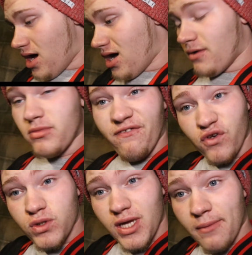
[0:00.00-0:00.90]
The
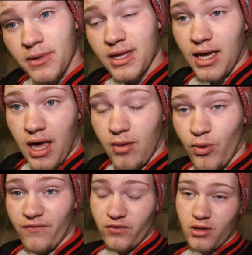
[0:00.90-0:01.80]
fuse tap that they came
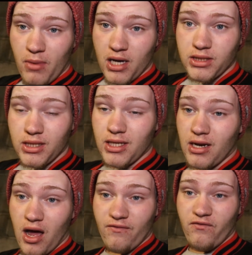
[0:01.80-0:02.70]
with for the Mazda did
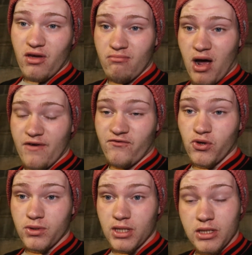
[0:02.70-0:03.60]
not fit my
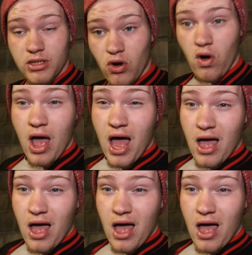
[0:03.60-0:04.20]
fuses, so